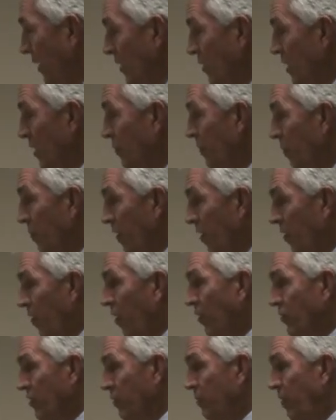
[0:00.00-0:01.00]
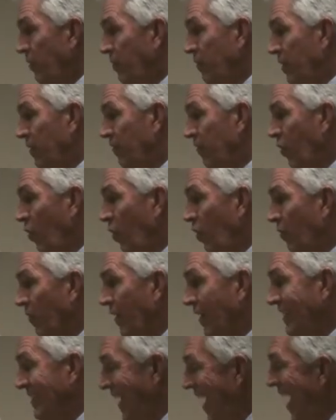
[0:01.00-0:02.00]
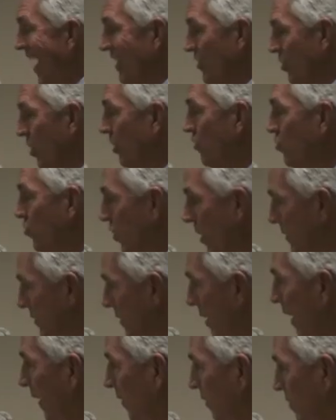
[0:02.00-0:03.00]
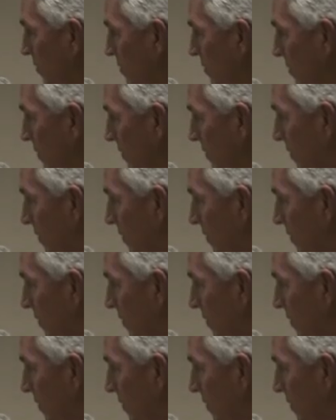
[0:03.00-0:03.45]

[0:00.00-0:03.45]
Some of them involve a tax on truck tires,